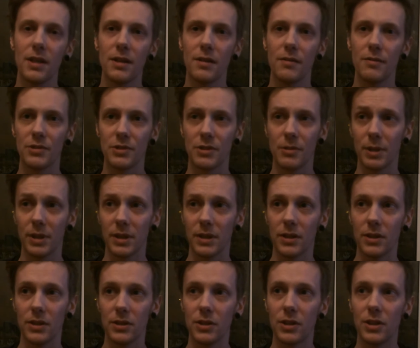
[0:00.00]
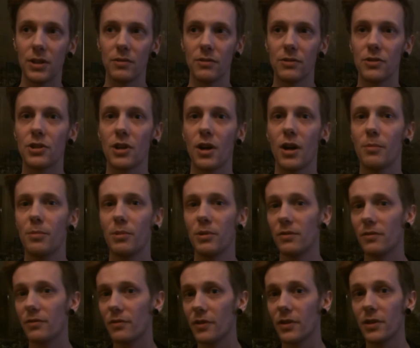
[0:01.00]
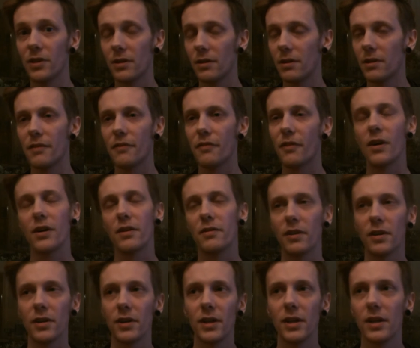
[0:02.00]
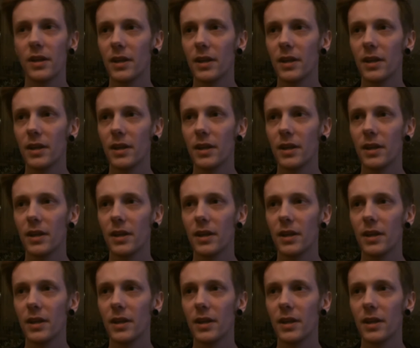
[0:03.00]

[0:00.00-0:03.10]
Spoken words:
for something that you can sharpen for a fiver